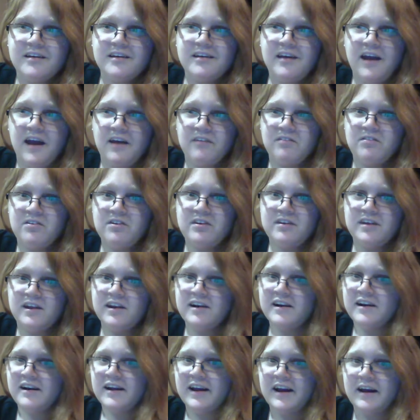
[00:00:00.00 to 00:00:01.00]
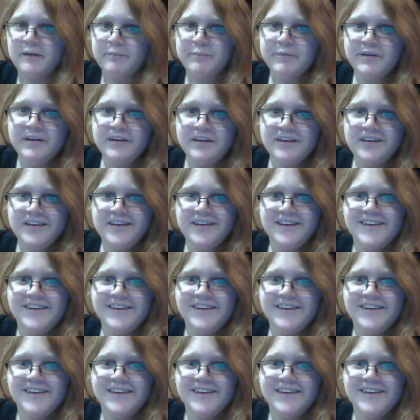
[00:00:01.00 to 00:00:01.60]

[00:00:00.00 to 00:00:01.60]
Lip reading: I've seen it happen,